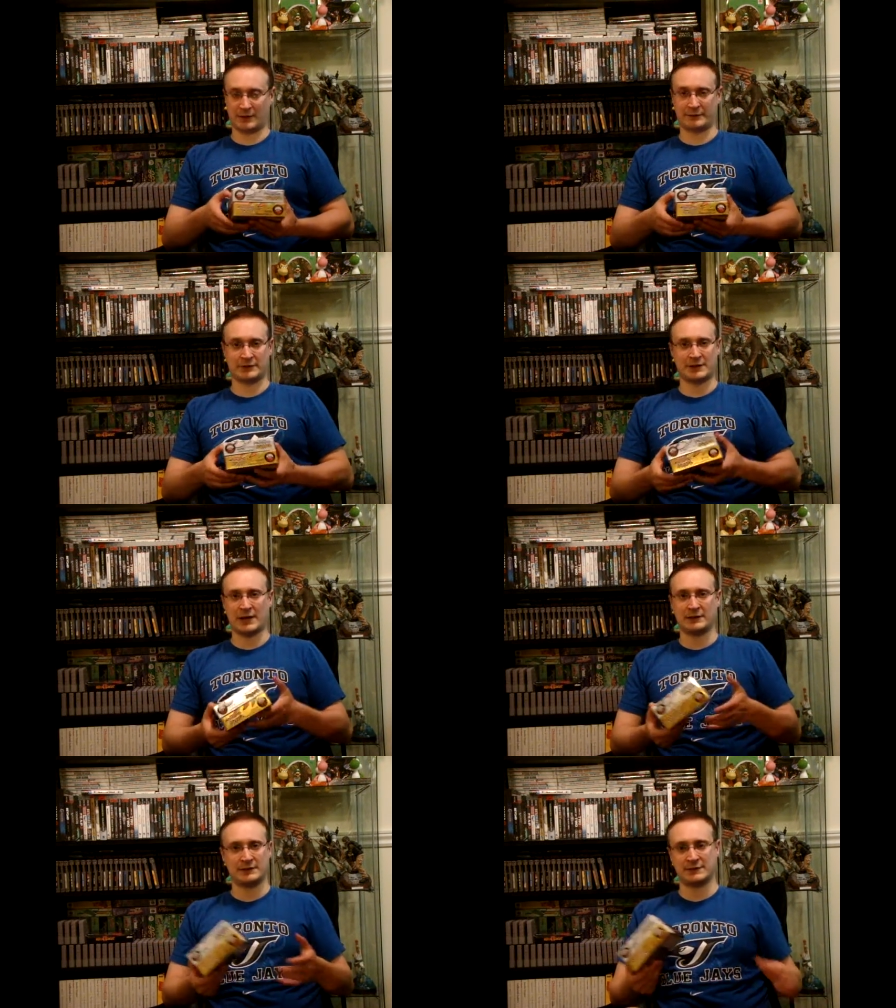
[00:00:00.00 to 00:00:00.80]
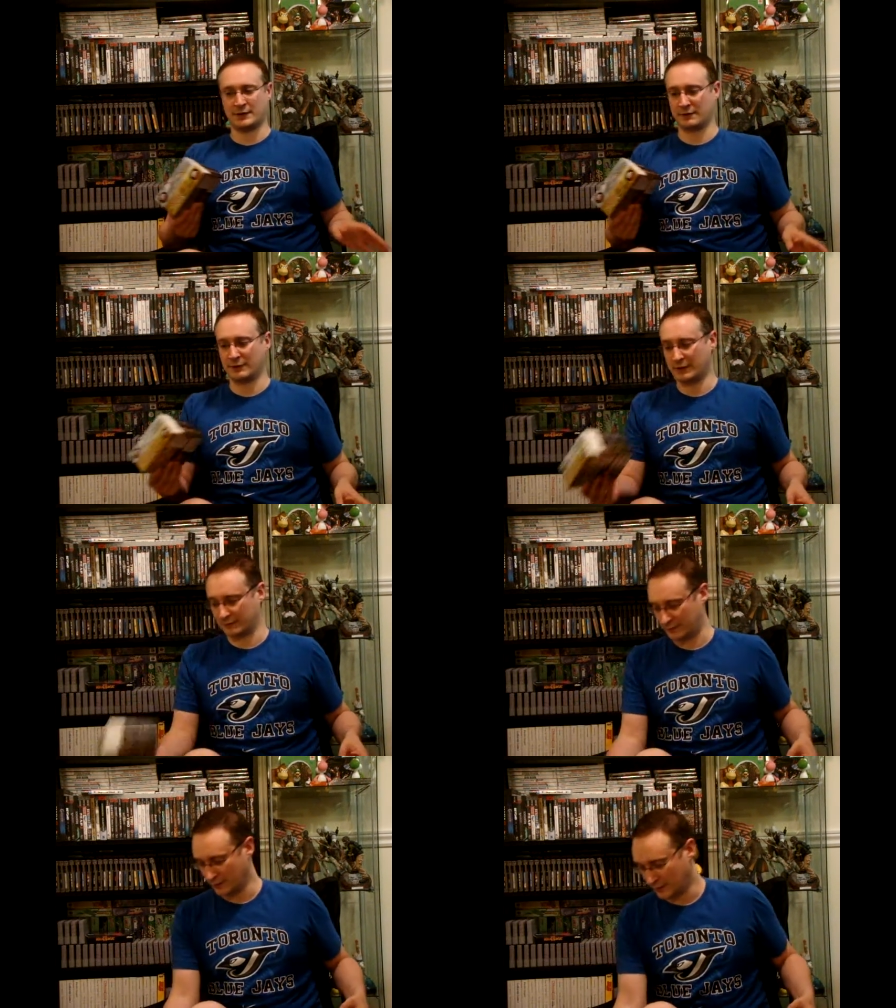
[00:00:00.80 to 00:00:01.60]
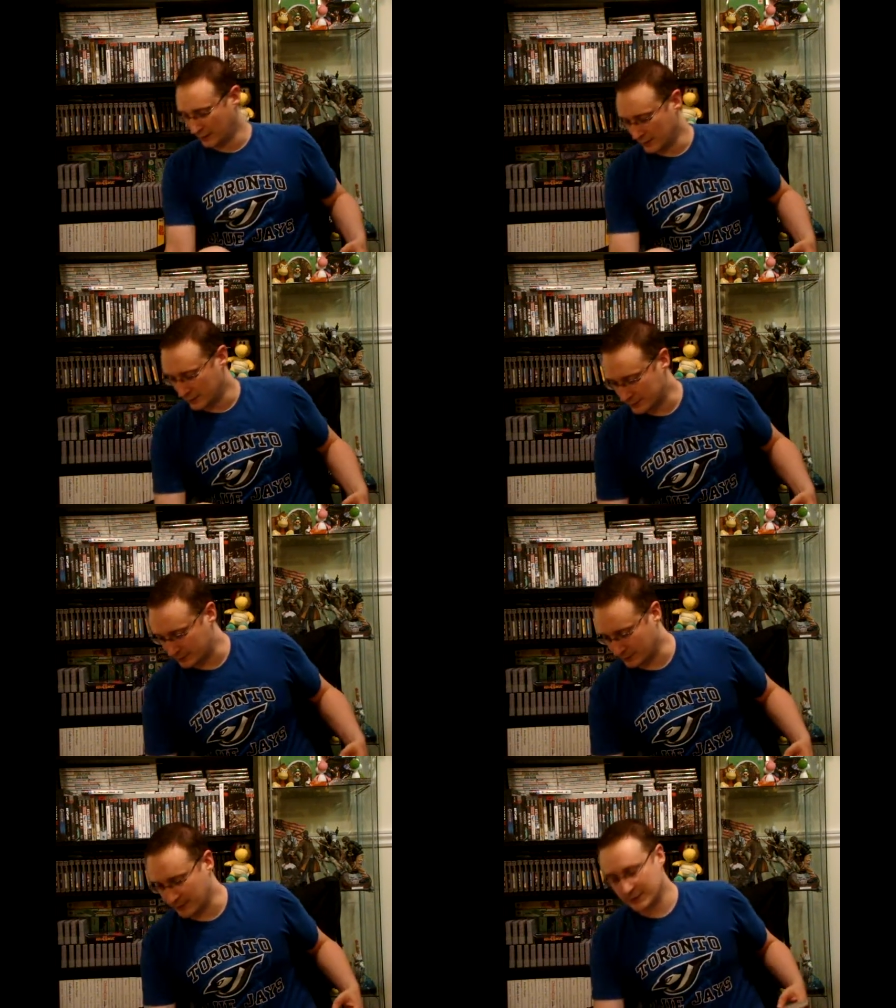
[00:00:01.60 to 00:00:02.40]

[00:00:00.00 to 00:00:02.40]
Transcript: and I've just had these sitting around. So